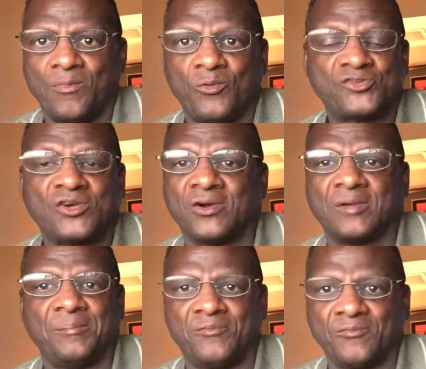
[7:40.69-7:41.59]
which
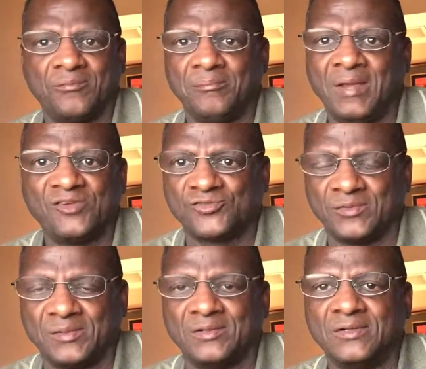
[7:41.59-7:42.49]
aren't
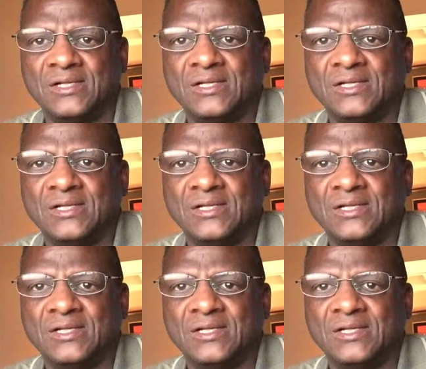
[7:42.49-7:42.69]
measurable.